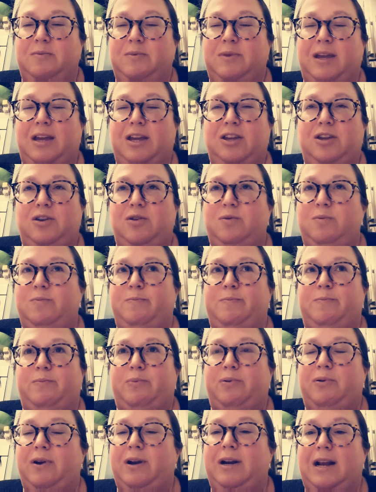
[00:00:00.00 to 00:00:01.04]
that you
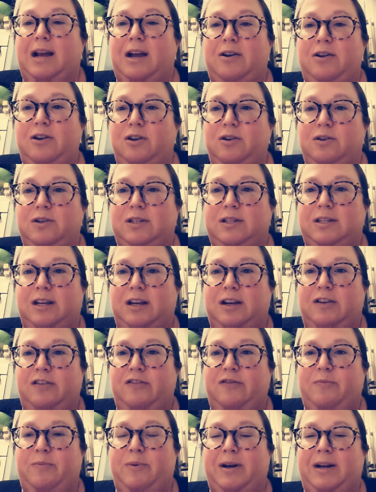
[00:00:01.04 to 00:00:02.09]
print out
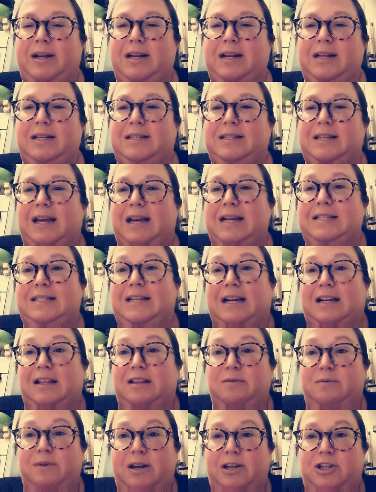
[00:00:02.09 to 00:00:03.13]
yourself, but it's like a
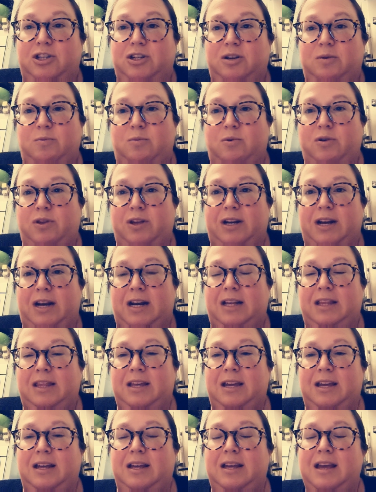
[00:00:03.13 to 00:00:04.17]
declaration more than
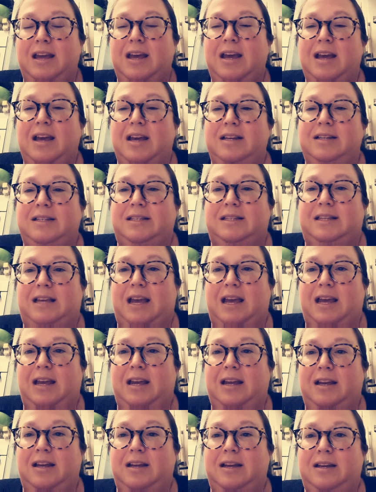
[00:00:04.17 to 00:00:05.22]
anything,
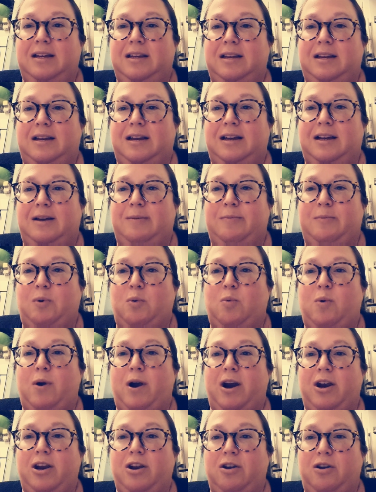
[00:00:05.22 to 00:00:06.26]
saying
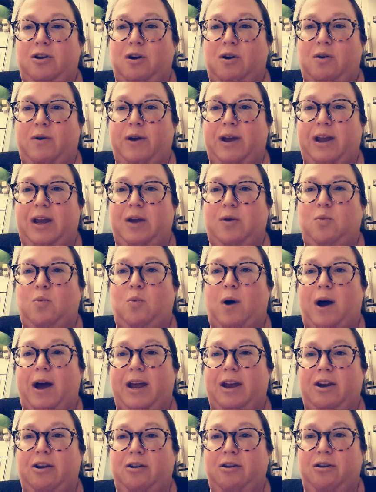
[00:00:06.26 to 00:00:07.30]
where you're going and
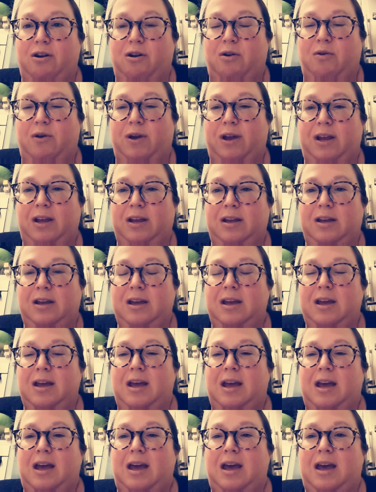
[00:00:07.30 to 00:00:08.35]
why you're going,
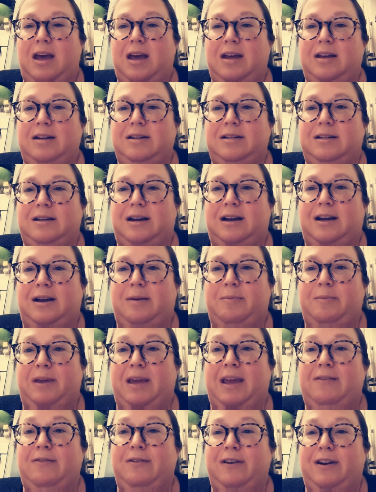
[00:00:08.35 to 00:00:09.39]
and
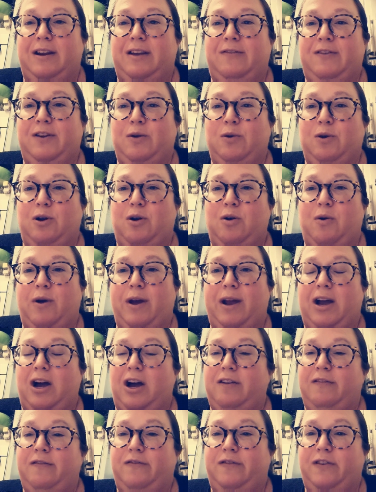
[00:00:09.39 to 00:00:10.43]
even if you're going
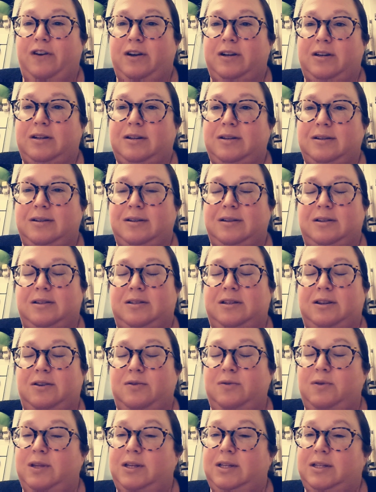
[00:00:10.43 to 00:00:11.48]
on foot.
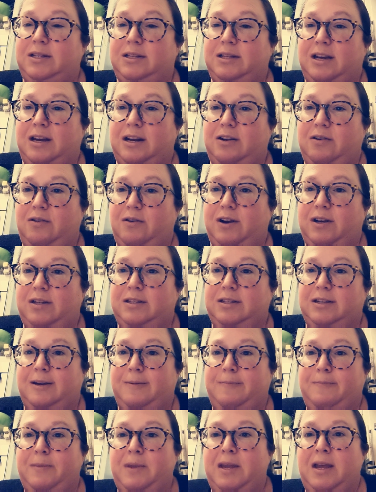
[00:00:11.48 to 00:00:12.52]
So this is kind of
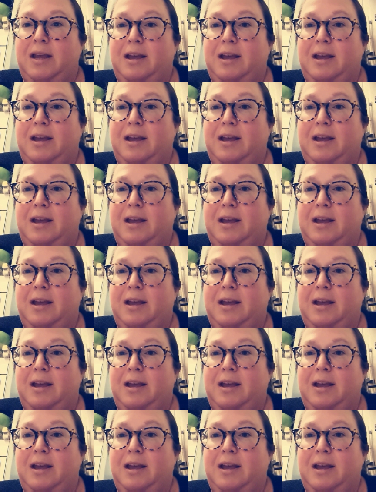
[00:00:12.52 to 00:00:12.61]
crazy.